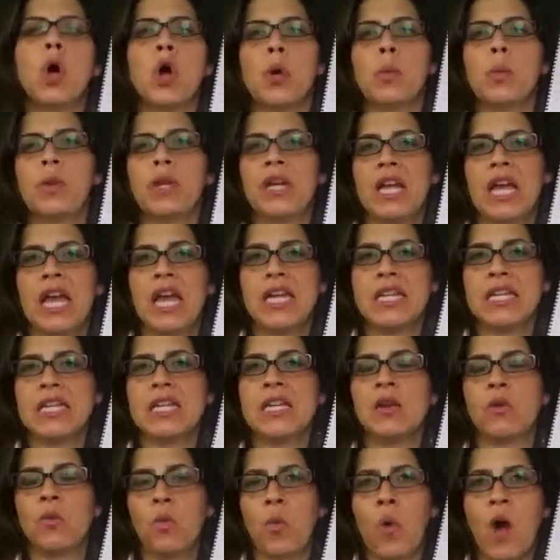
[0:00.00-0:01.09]

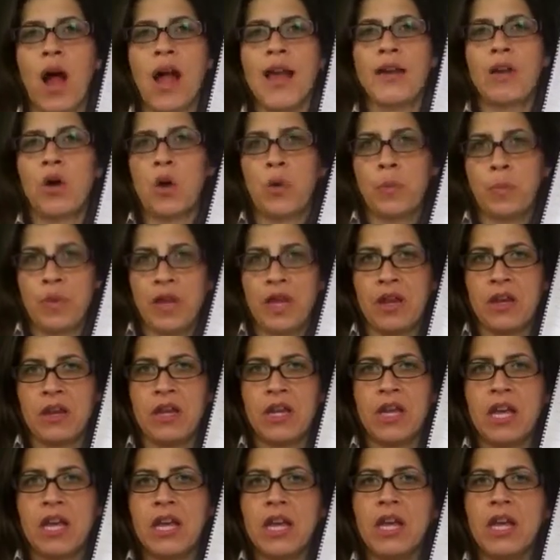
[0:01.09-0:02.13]
open-ended and wide open.